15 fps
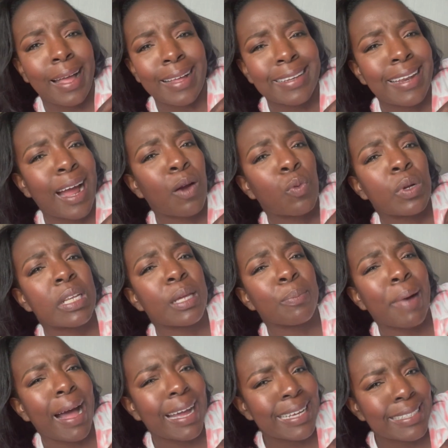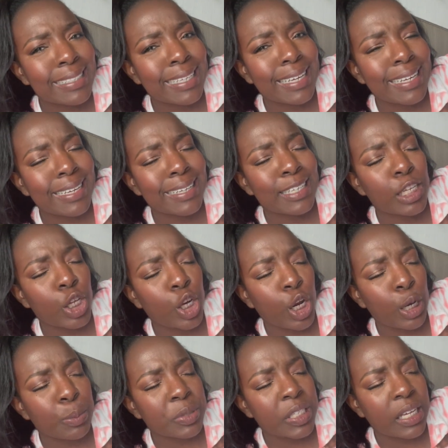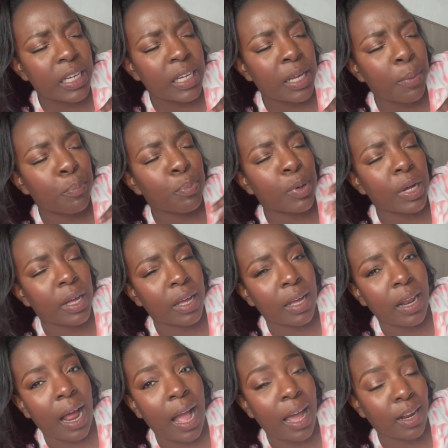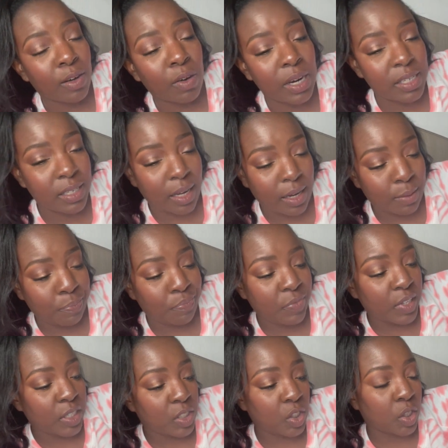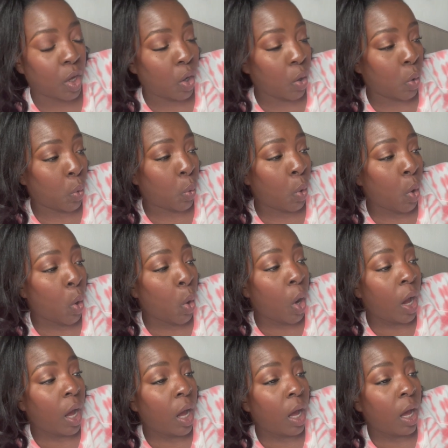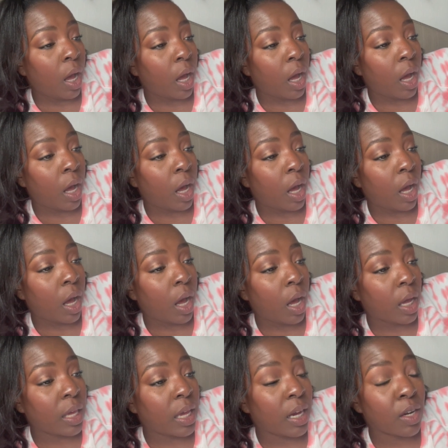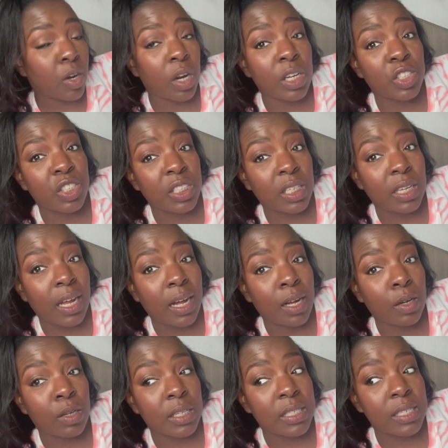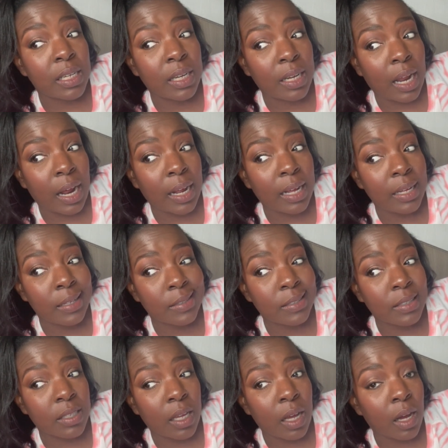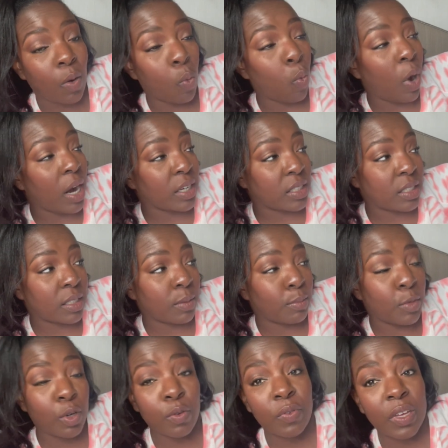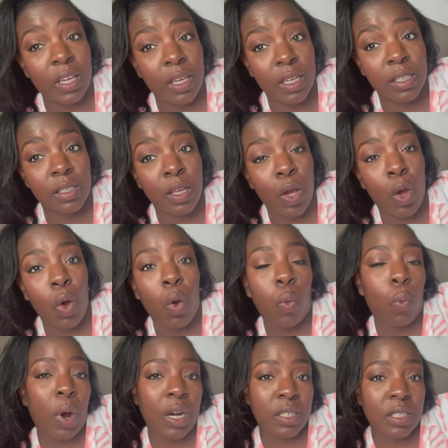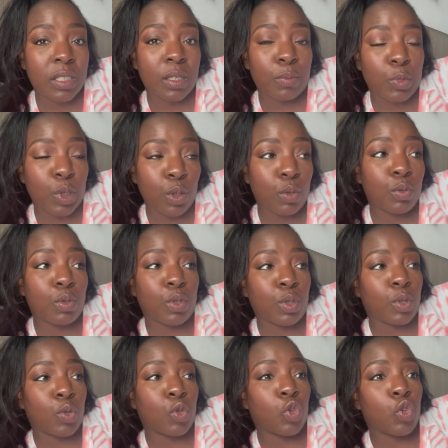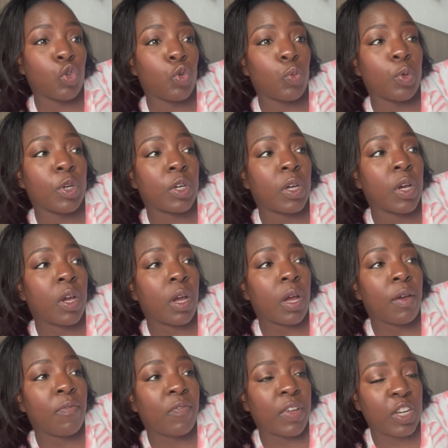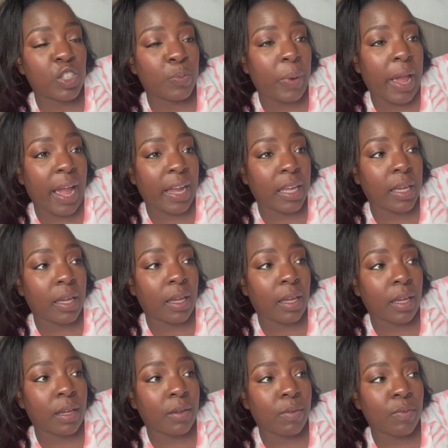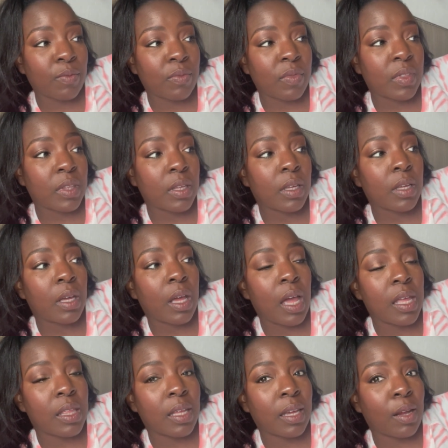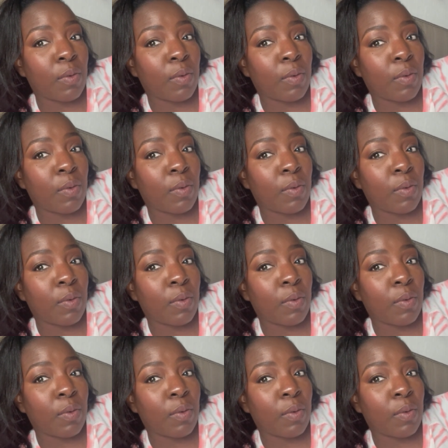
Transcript: Not really my scene, you know what I'm saying? But I had a great time. So yeah, gonna chill out tonight, watch some movies, watch some YouTube, finish packing, and then get